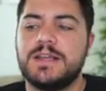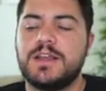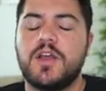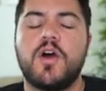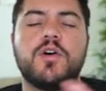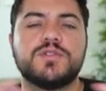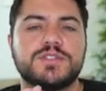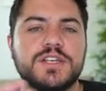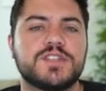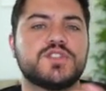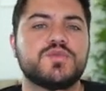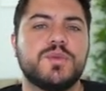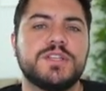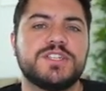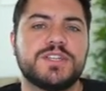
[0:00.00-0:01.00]
context
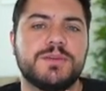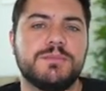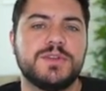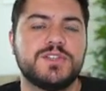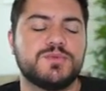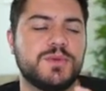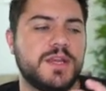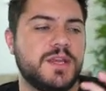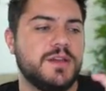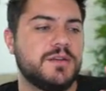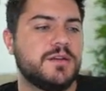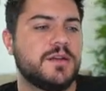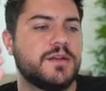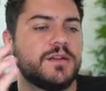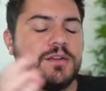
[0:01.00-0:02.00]
switching
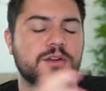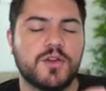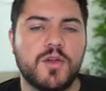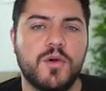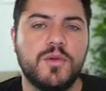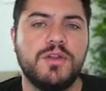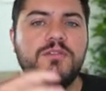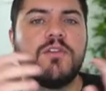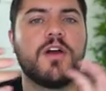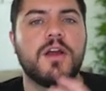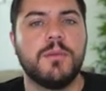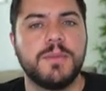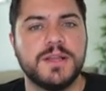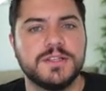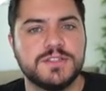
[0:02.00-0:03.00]
between their code
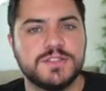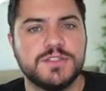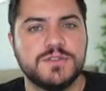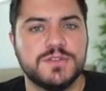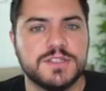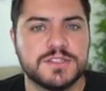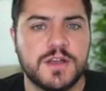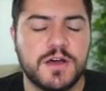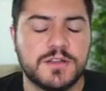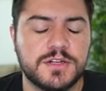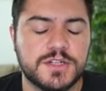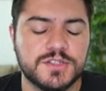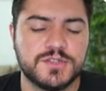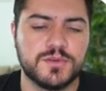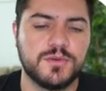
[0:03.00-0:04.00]
environment to this
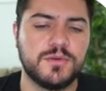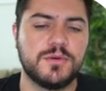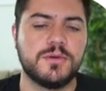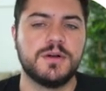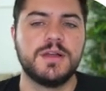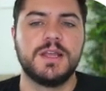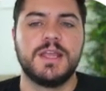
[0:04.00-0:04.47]
other tool.